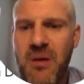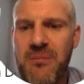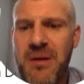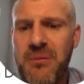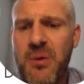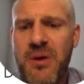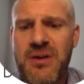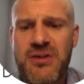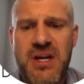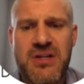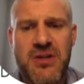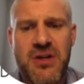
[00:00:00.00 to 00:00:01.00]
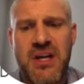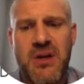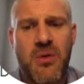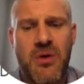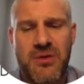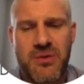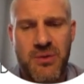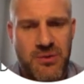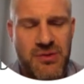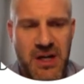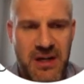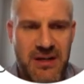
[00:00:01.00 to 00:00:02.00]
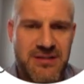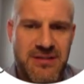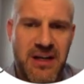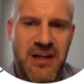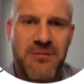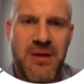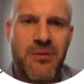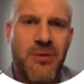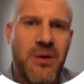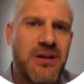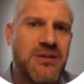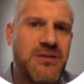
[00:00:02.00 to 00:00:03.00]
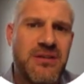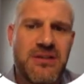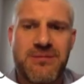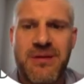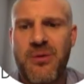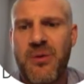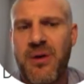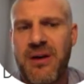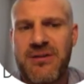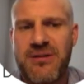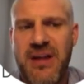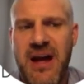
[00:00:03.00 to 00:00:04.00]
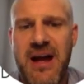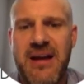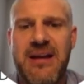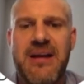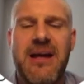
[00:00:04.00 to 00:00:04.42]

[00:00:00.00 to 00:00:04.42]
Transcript: Maybe we want to change our keywords, which we'll check in a second. Maybe we want to do this. Maybe we want to do that.